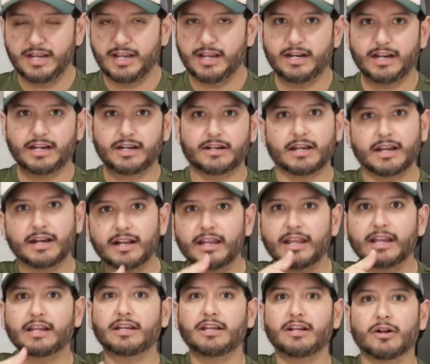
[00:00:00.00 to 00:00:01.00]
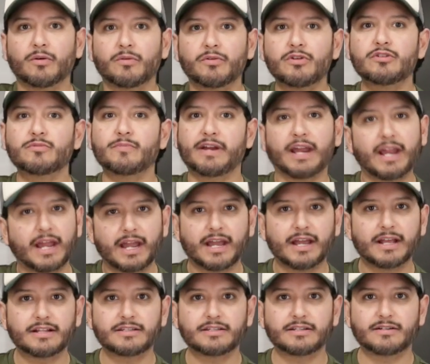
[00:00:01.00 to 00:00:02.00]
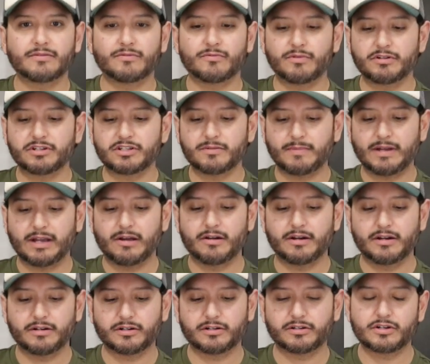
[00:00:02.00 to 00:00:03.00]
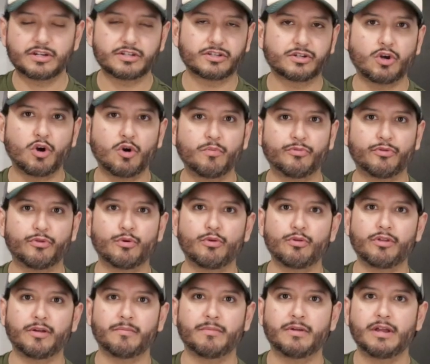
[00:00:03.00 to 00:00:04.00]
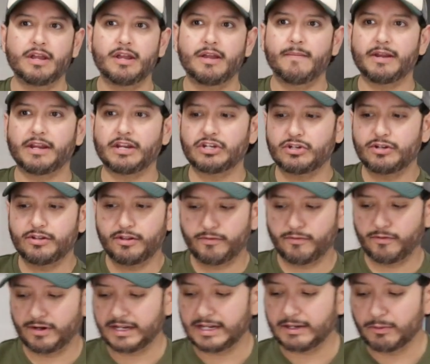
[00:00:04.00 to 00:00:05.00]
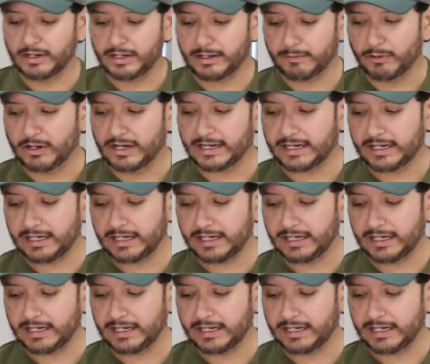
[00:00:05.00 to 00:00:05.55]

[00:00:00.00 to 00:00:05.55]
And I kind of use my hands and rinse them out and just comb through them, making sure they're really